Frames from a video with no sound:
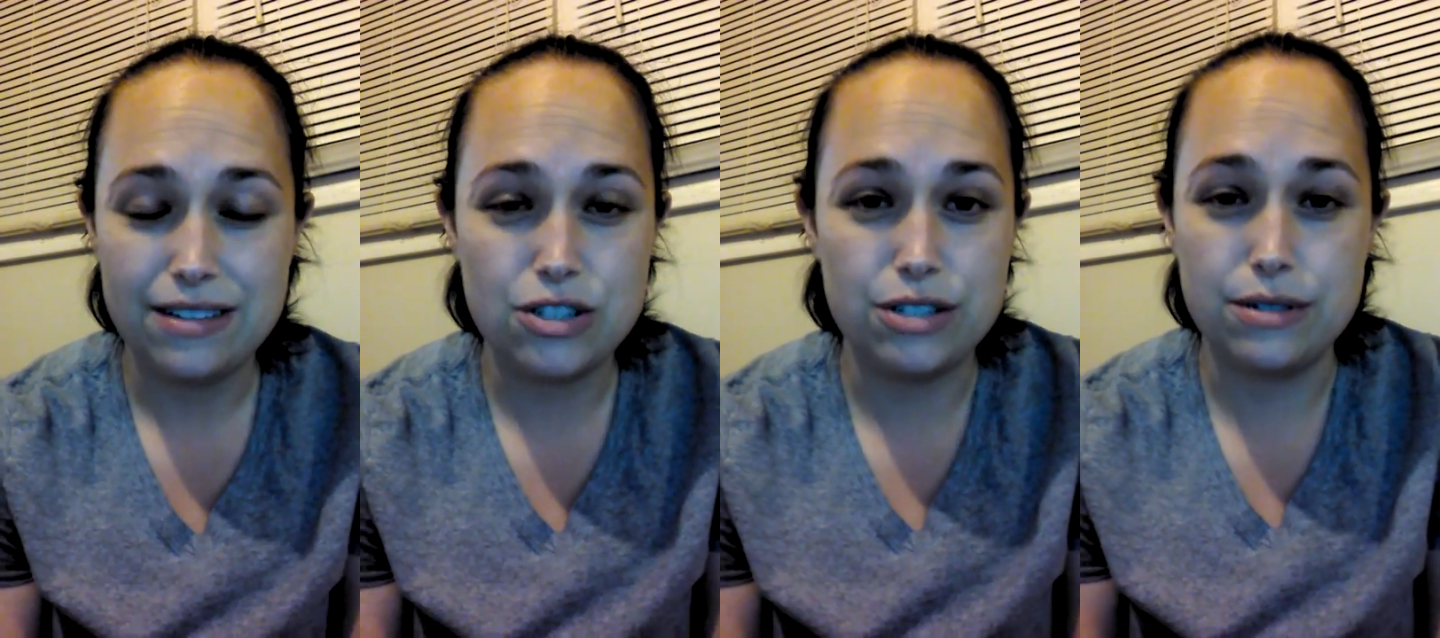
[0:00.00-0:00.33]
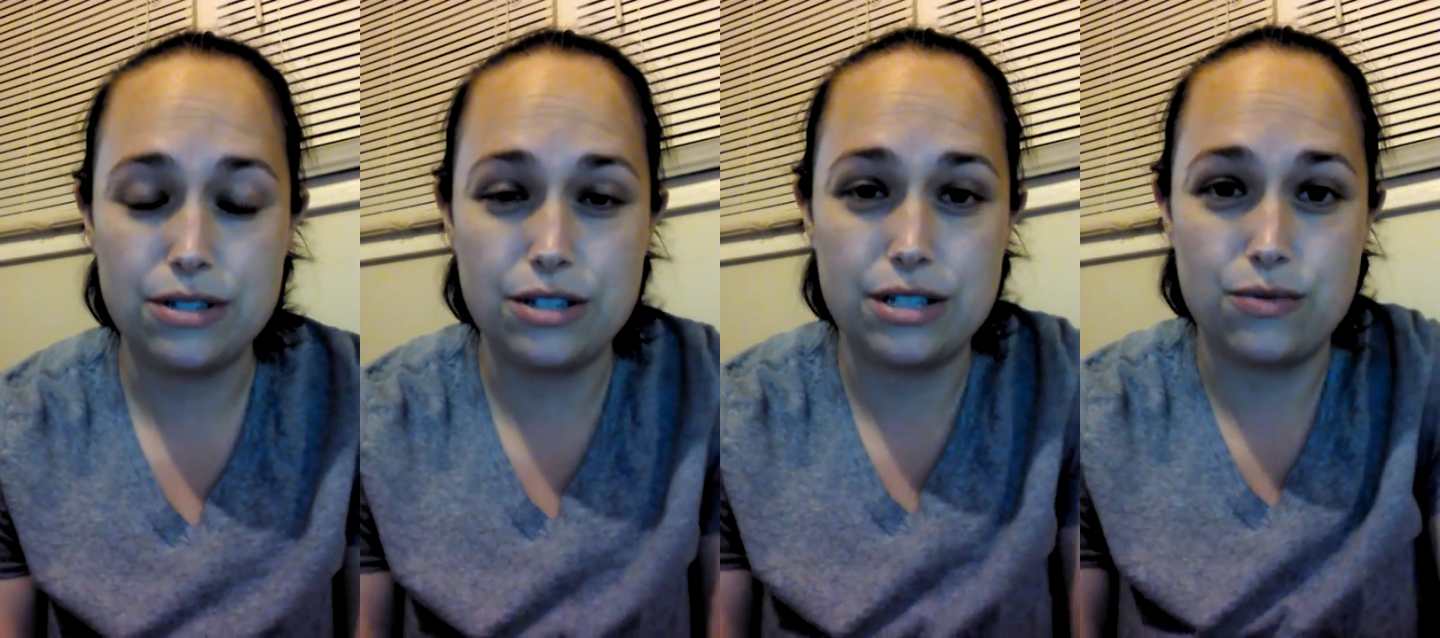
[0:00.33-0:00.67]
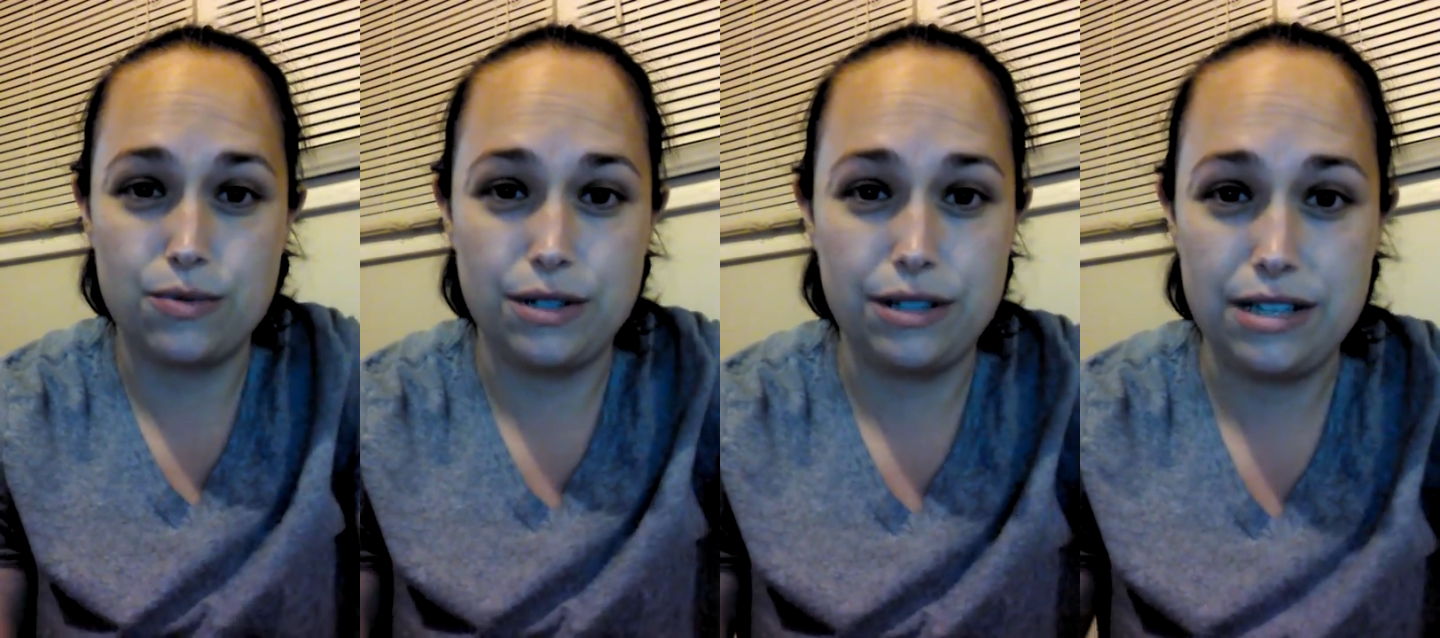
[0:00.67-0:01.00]
She was just
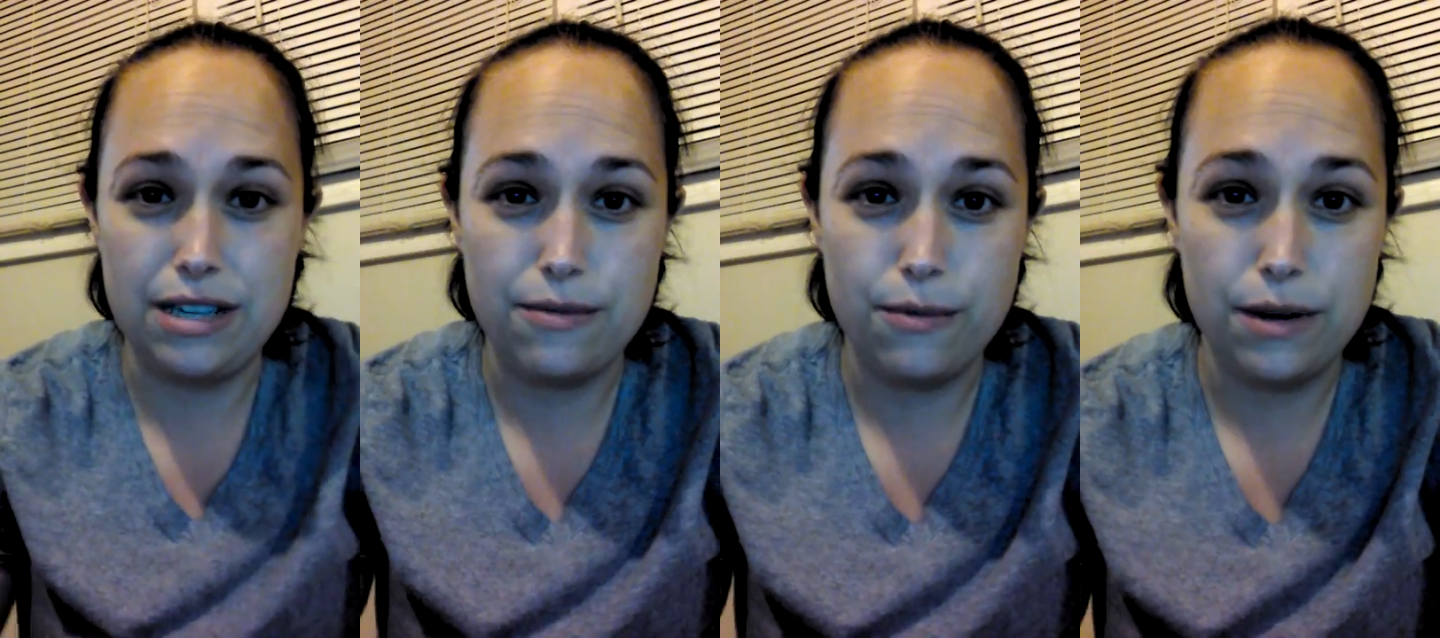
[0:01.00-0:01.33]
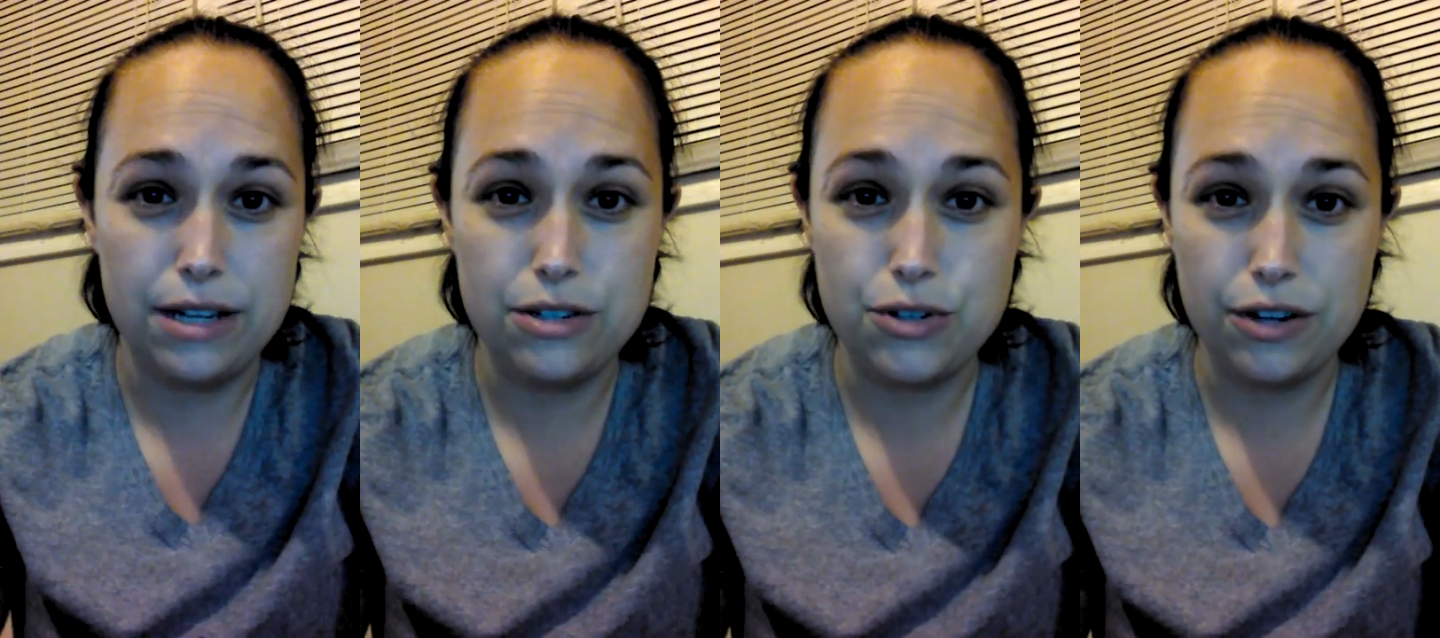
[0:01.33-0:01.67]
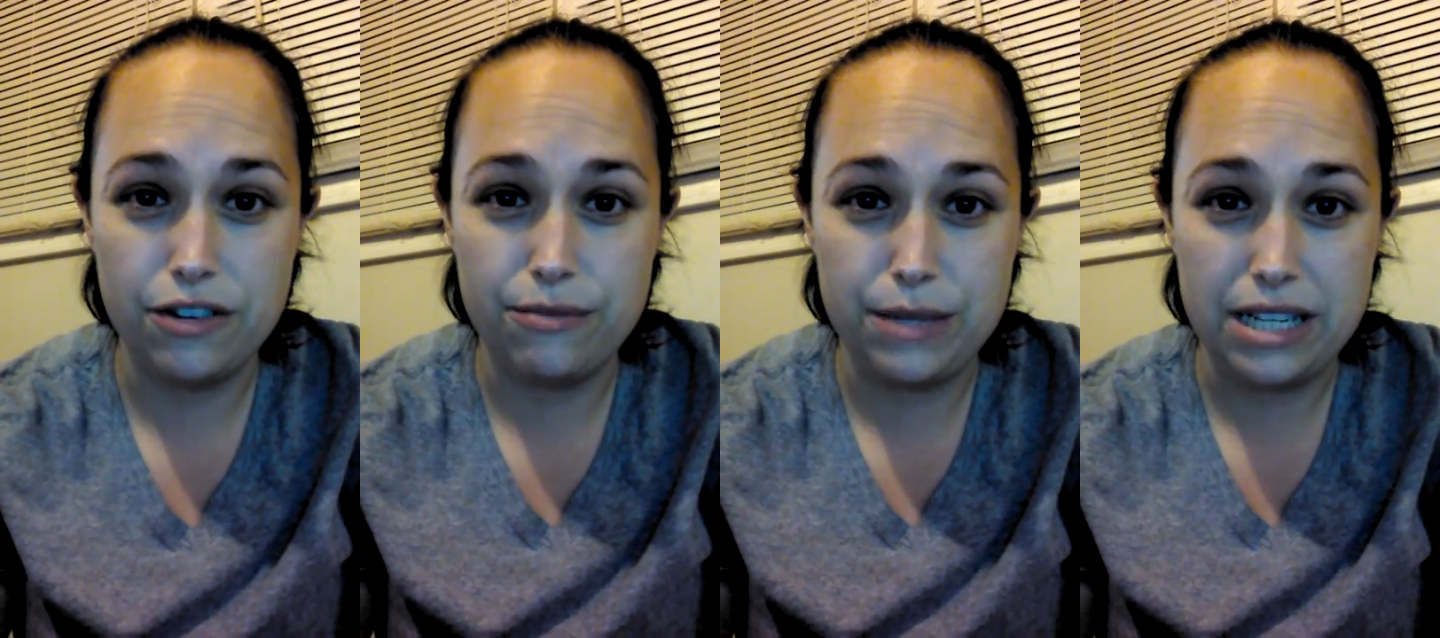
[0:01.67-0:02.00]
really what
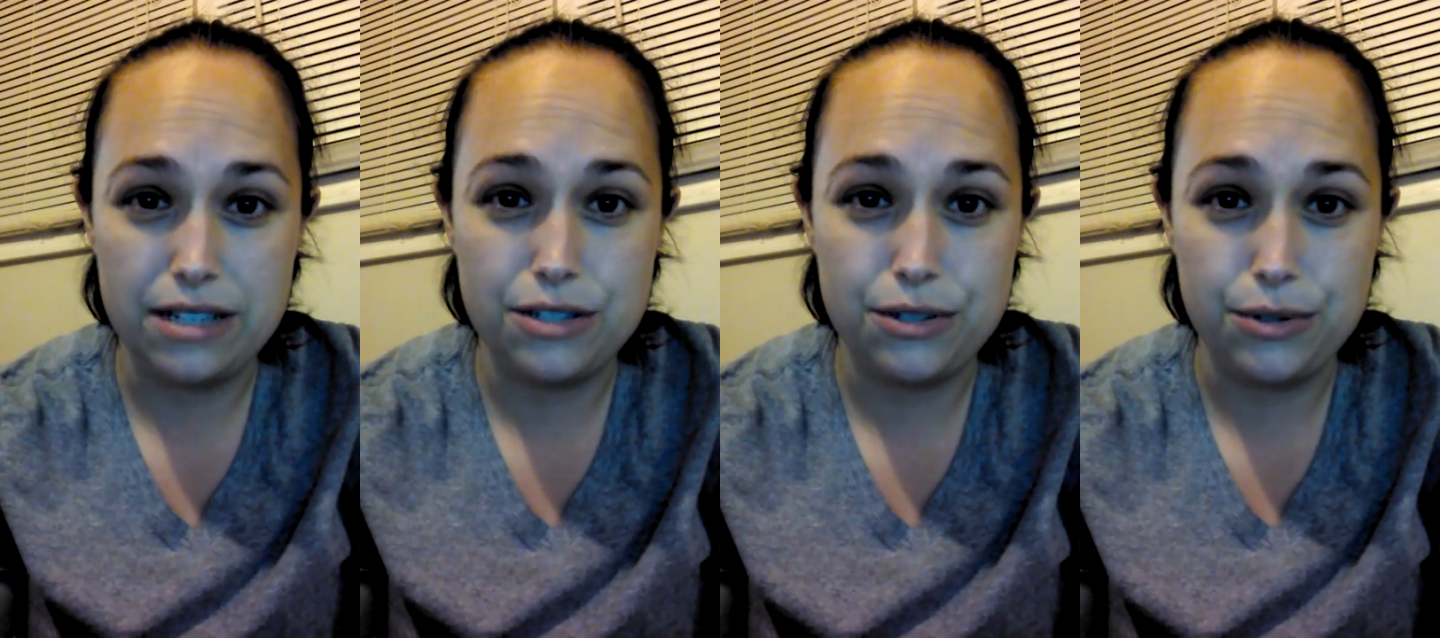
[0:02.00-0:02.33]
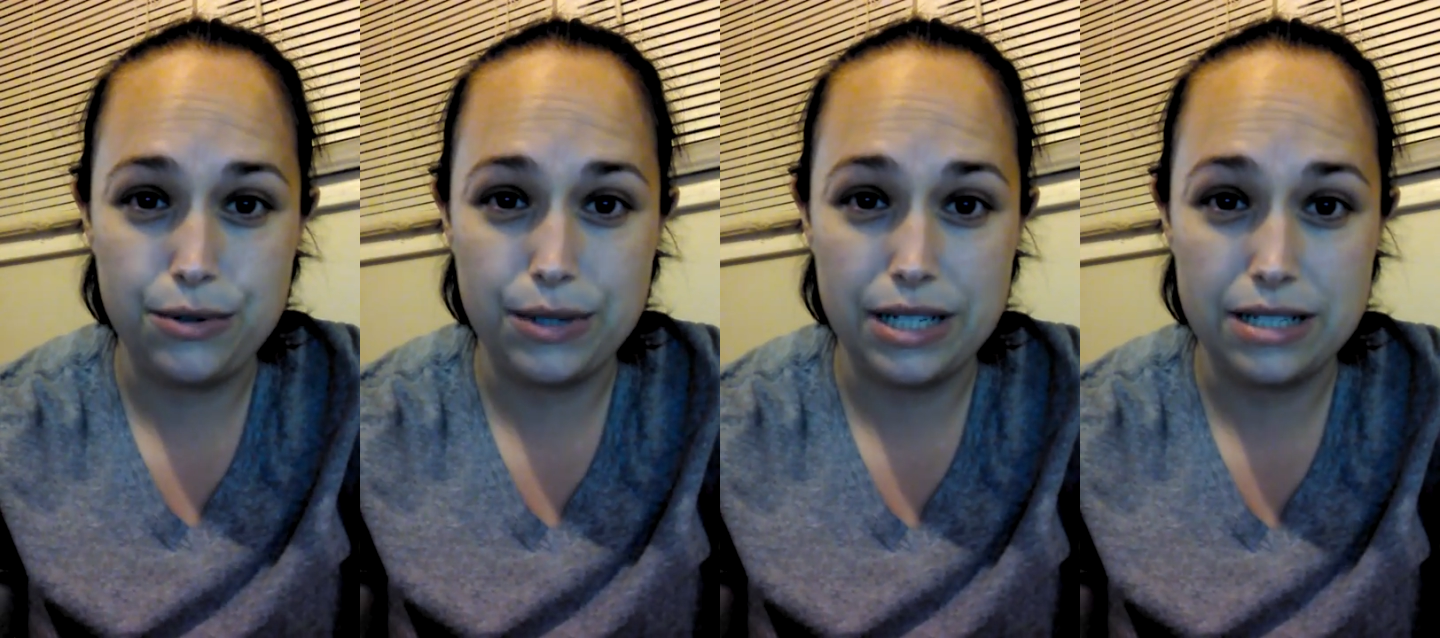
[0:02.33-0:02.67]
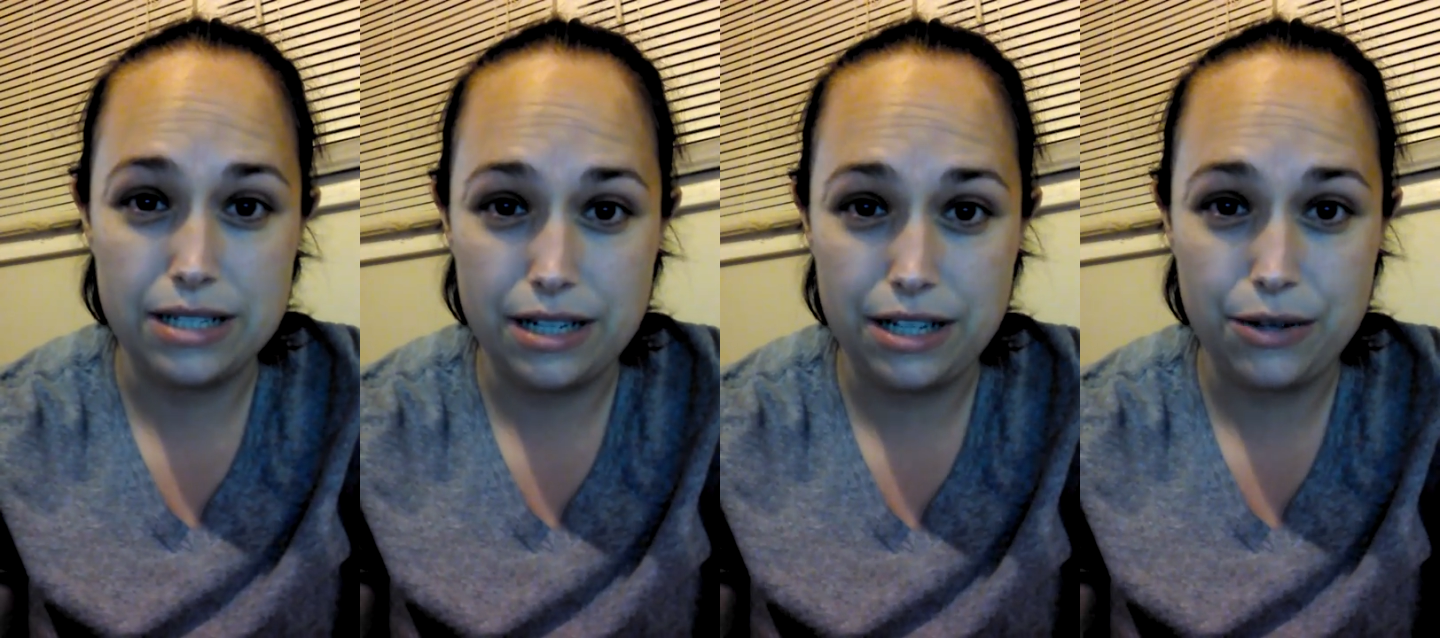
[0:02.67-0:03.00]
drove me to
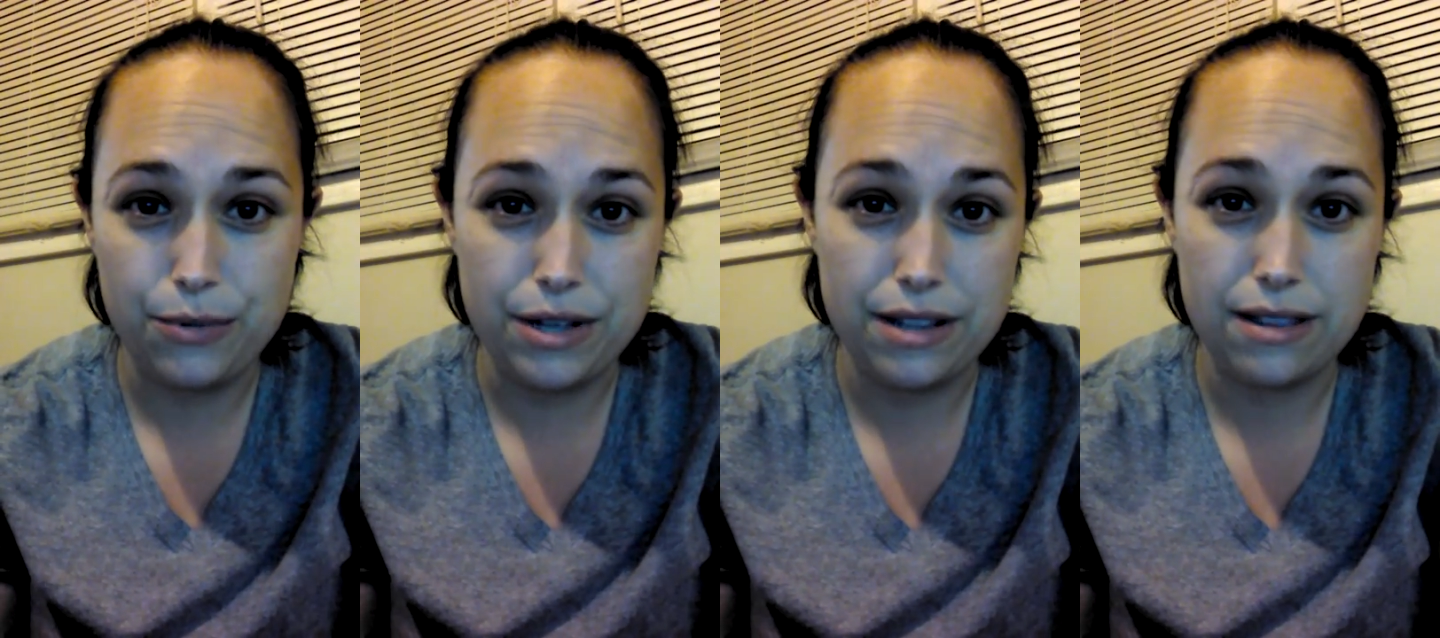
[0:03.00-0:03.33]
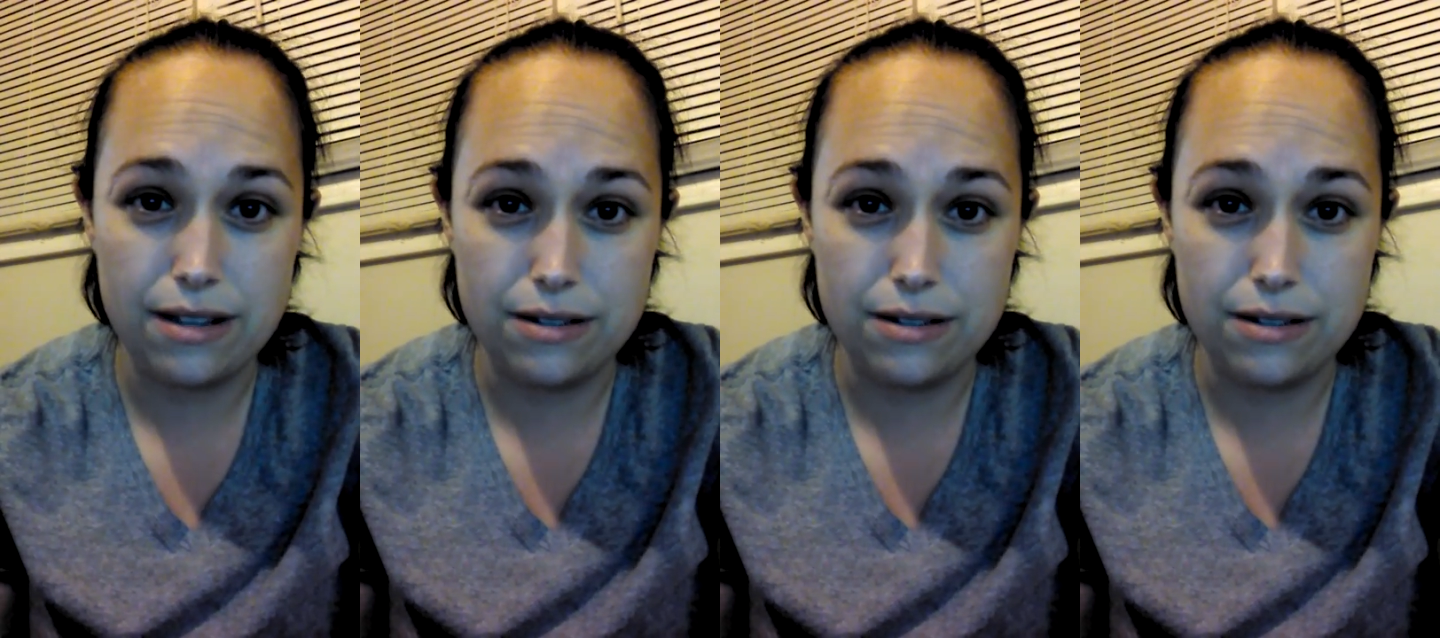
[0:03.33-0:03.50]
continue with